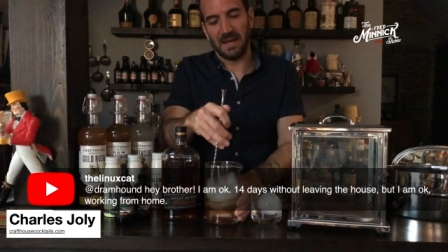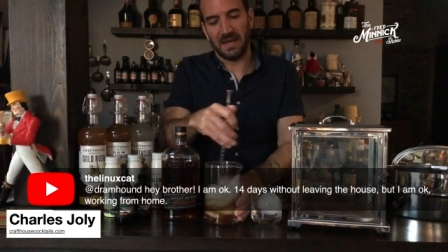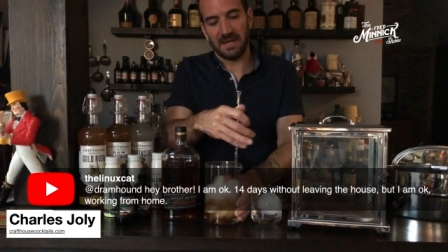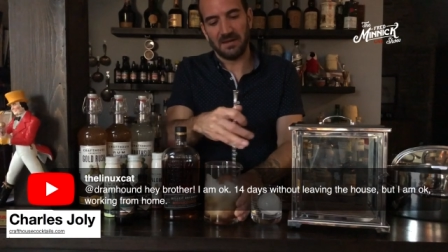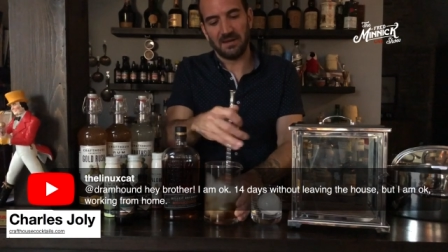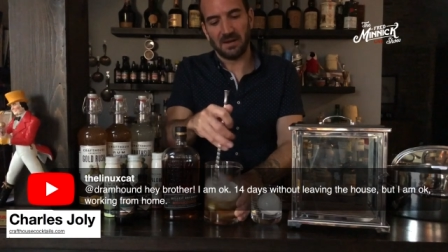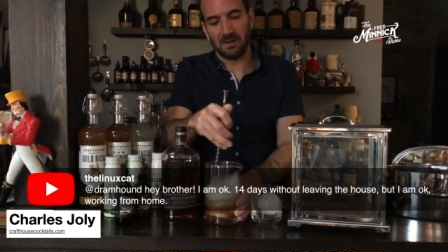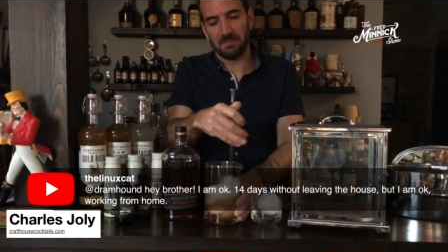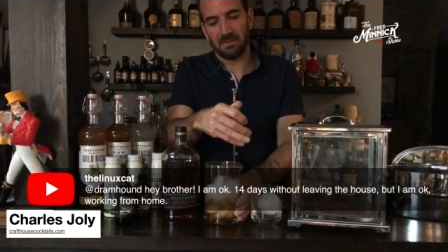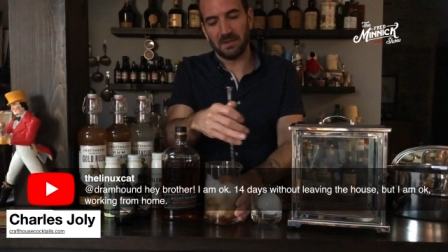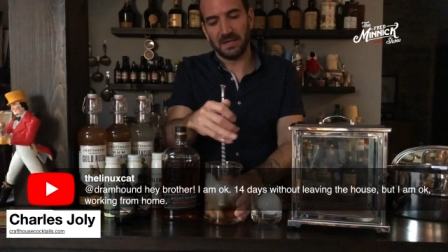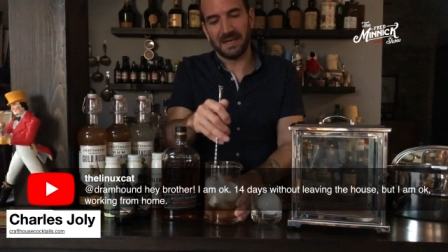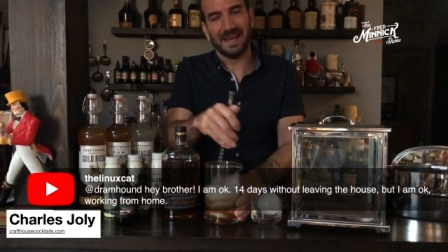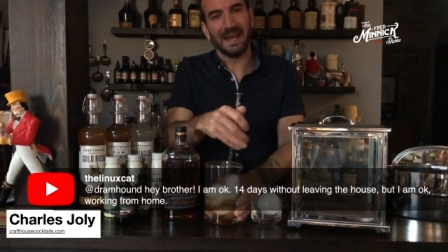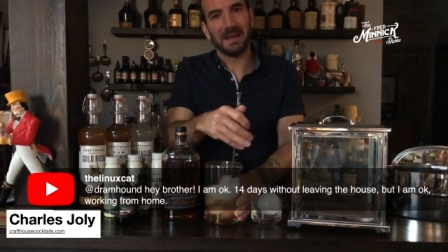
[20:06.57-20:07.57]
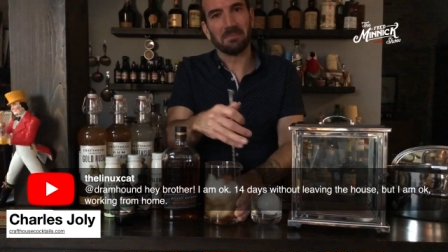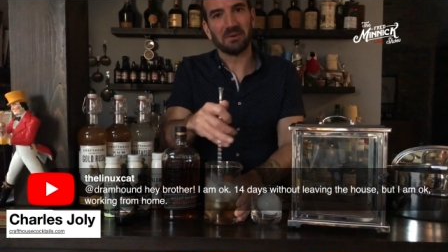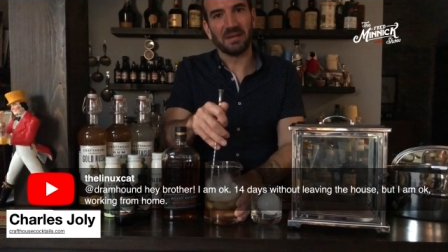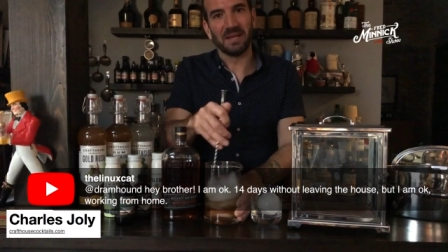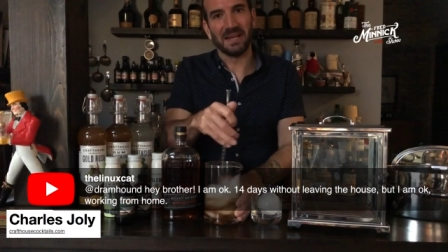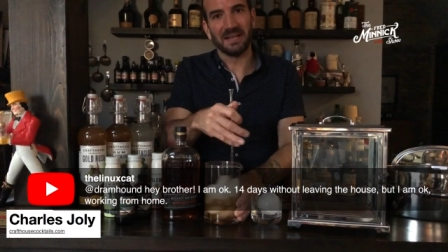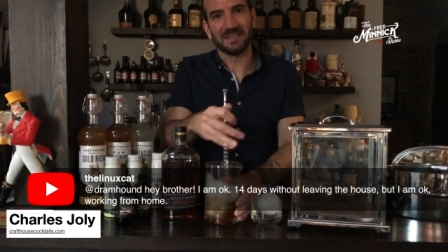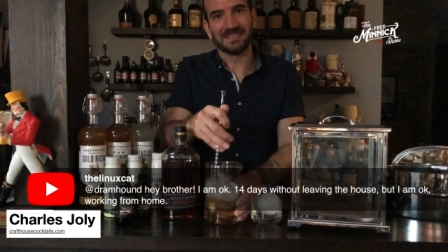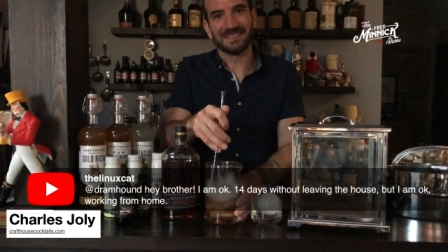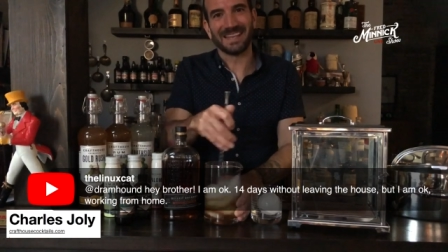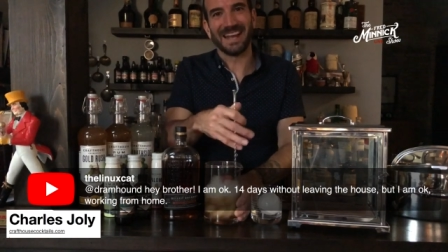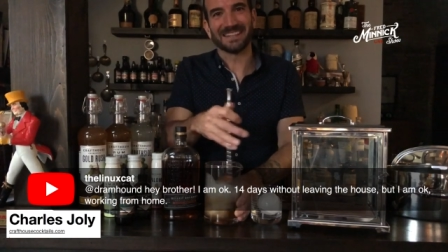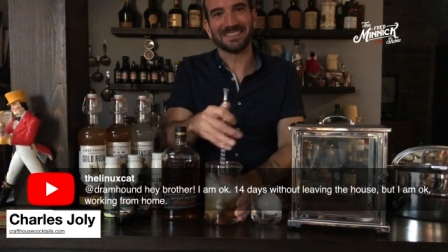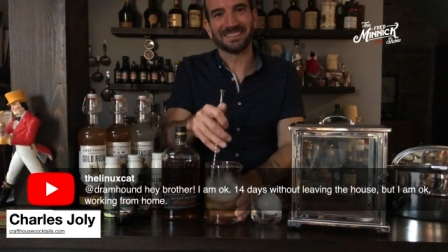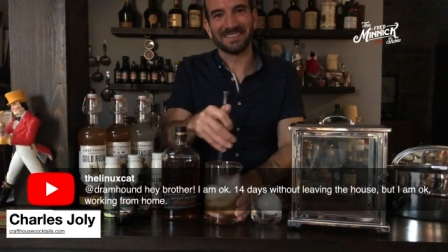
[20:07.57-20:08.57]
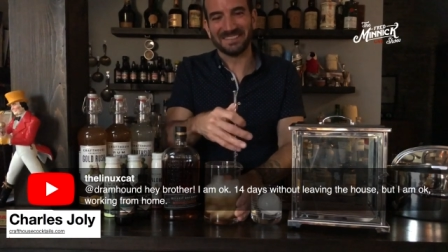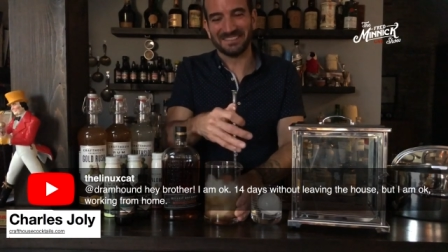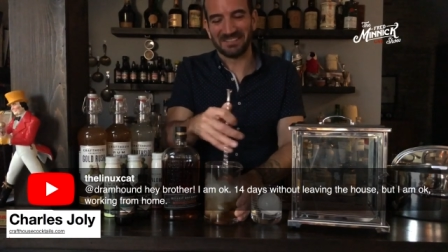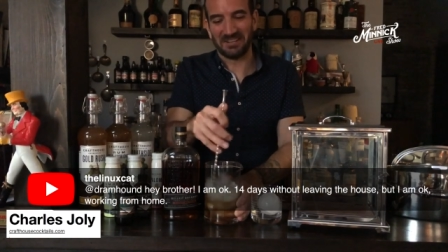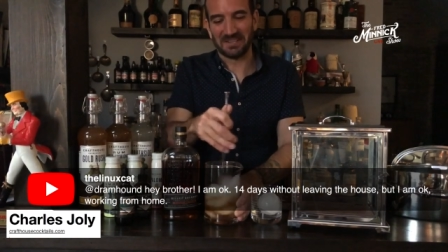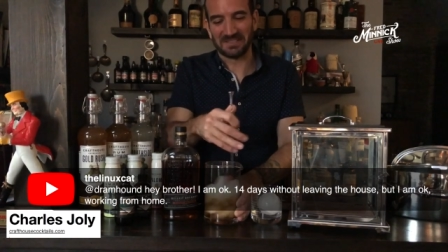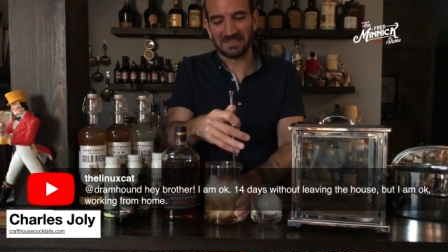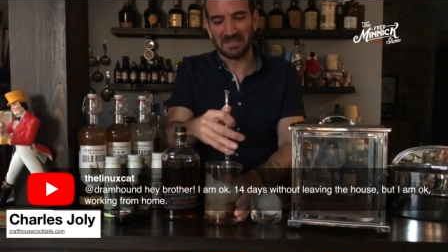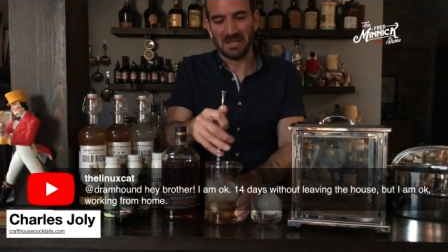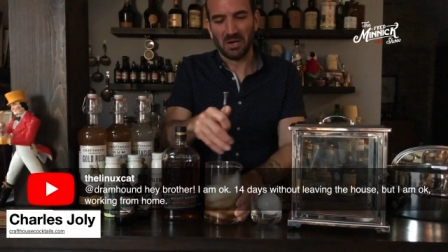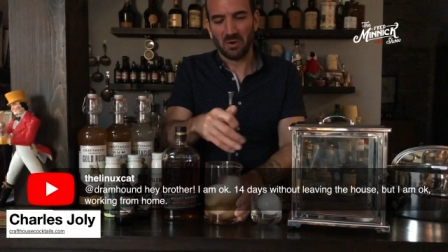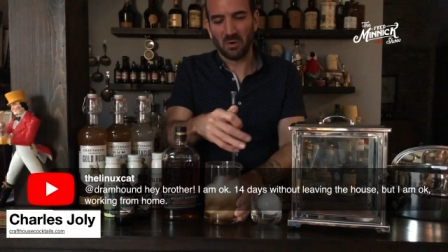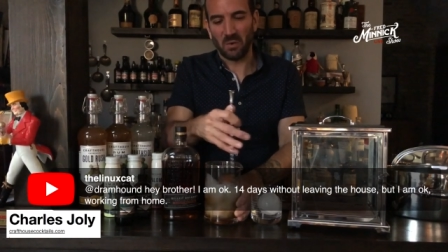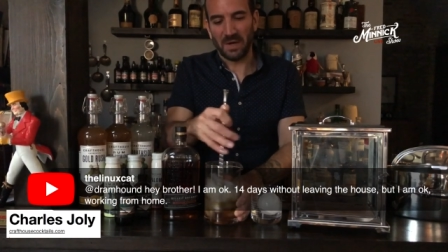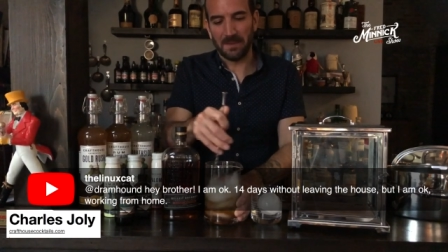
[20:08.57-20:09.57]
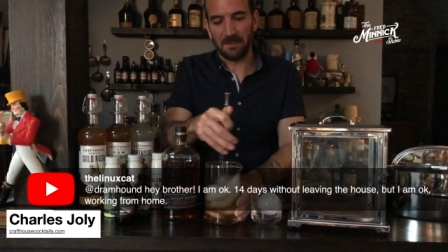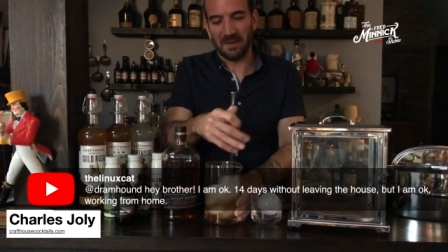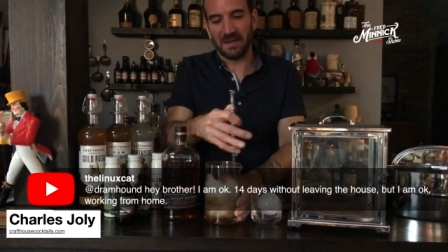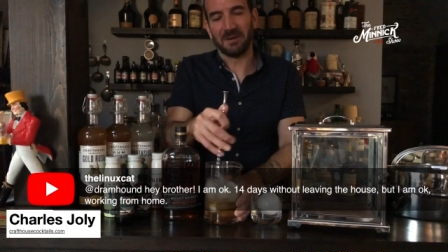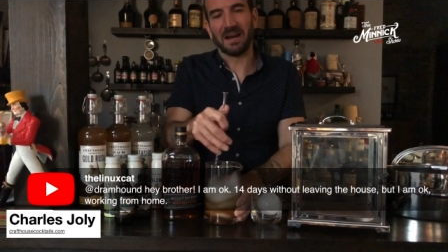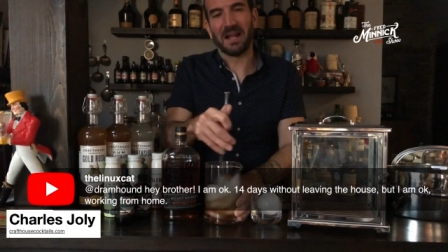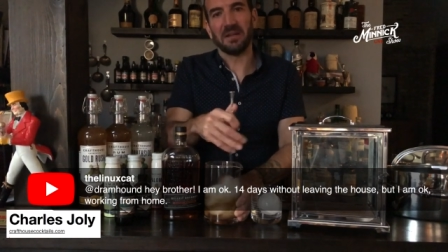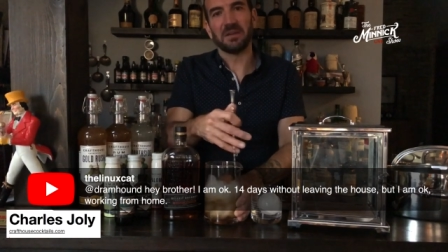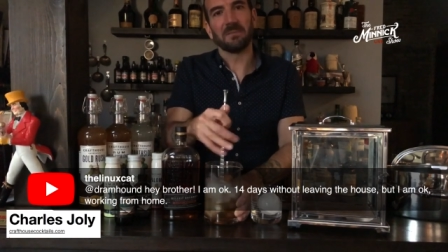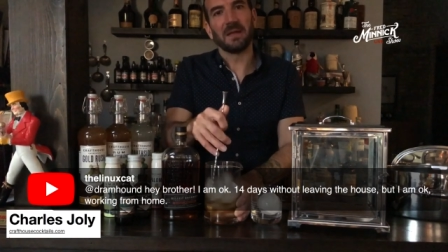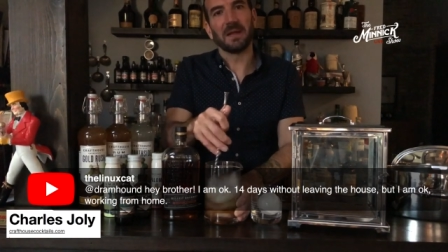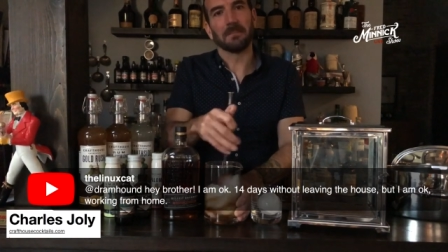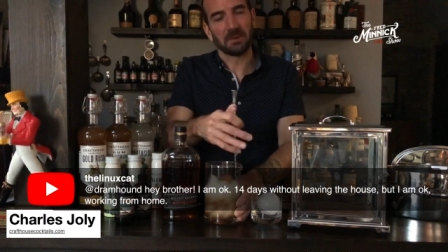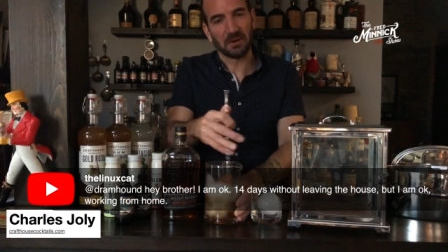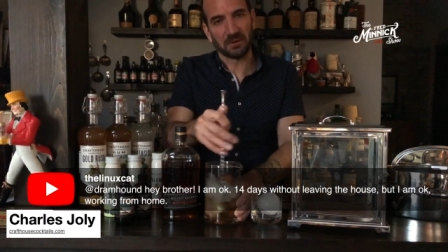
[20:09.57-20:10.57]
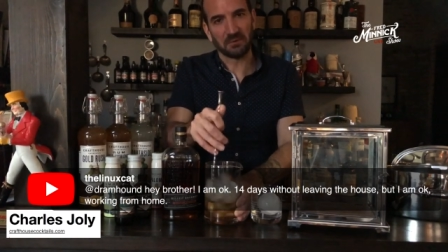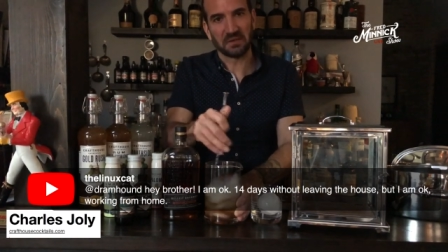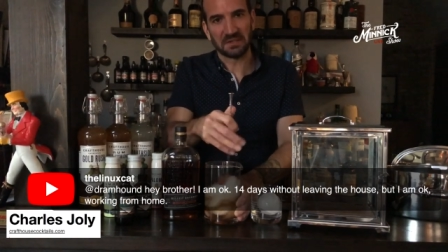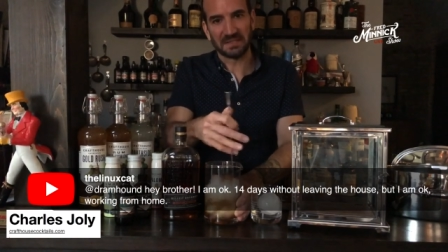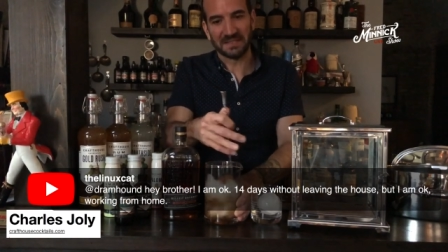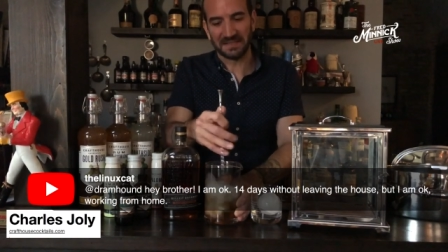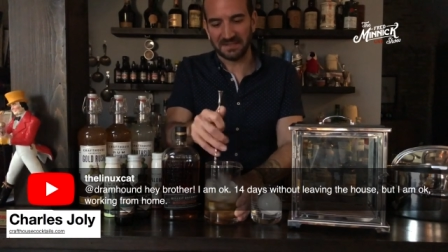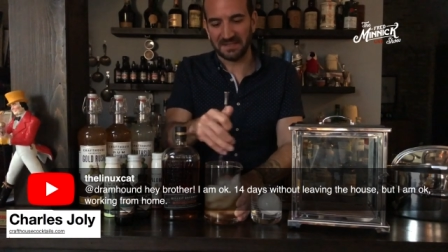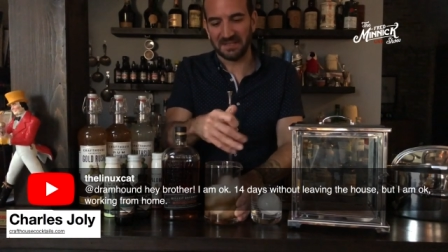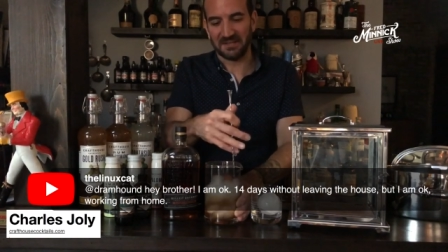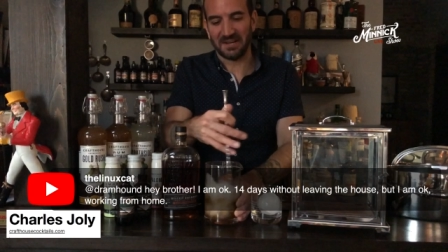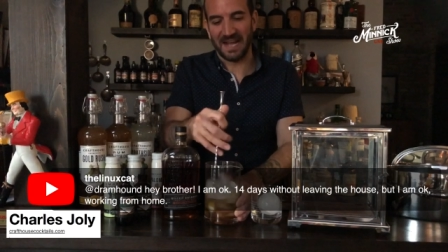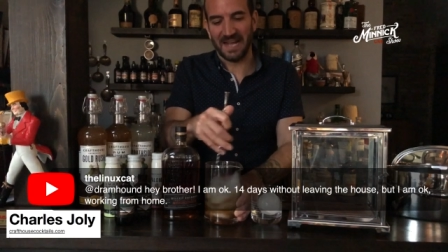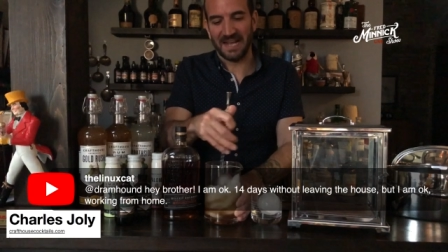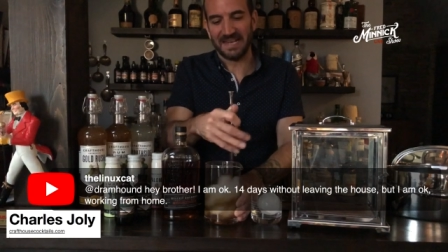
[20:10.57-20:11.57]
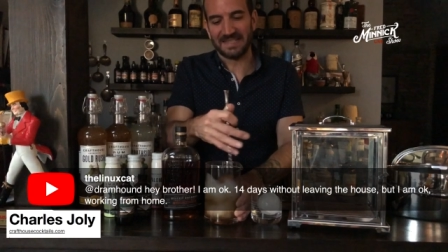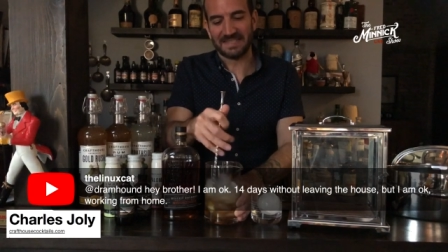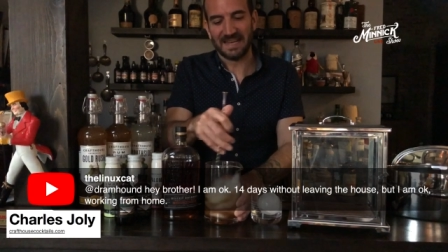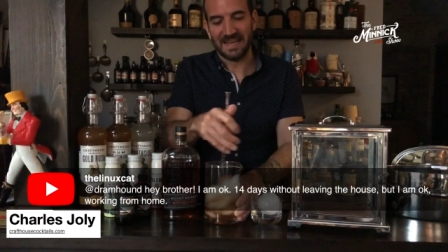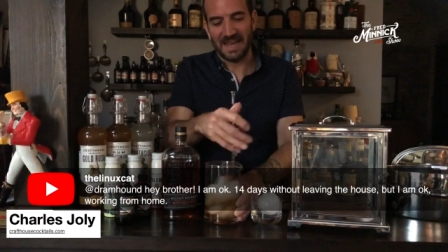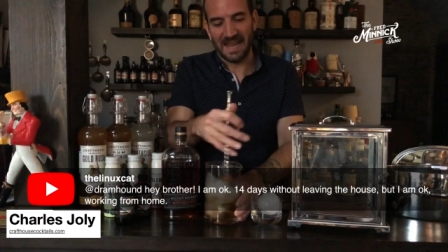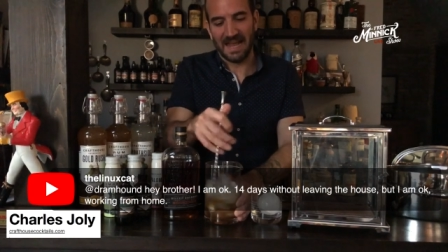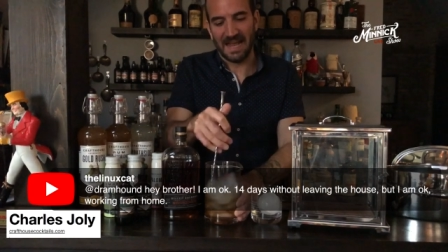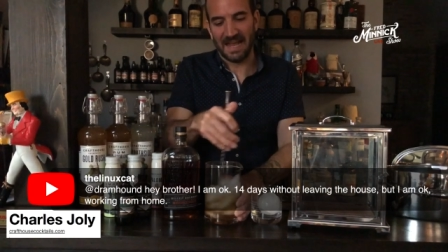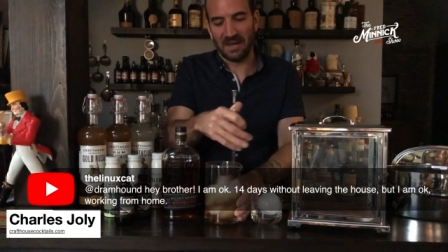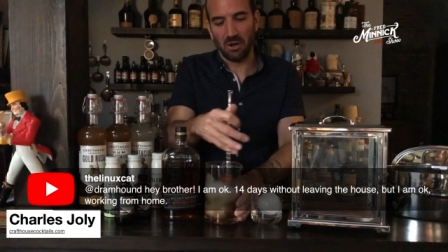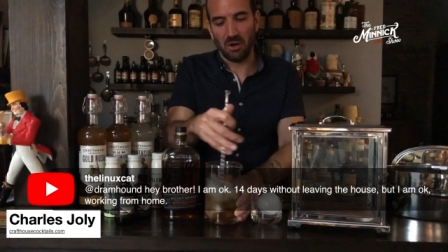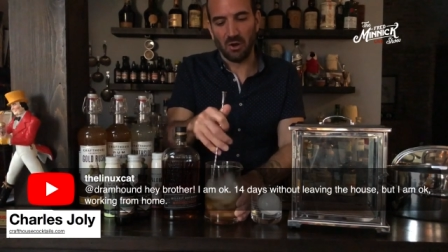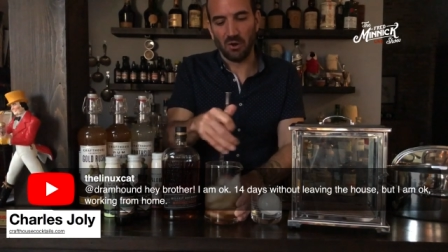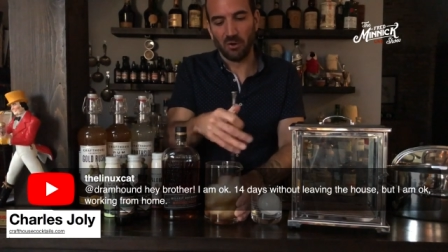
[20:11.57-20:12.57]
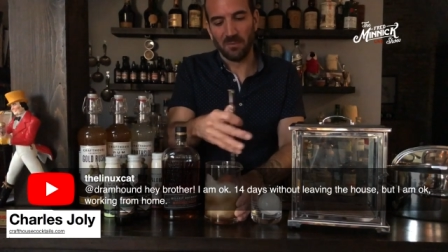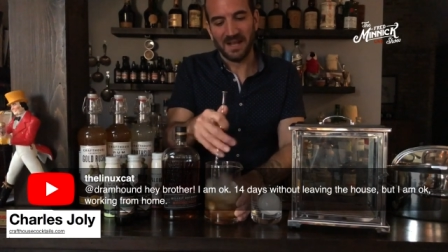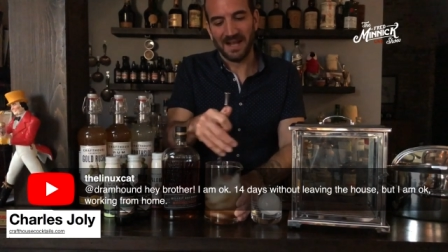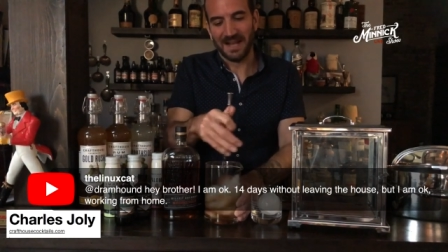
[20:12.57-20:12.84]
and our buddy Camper English actually talks quite a bit about how you can make perfectly clear ice at home.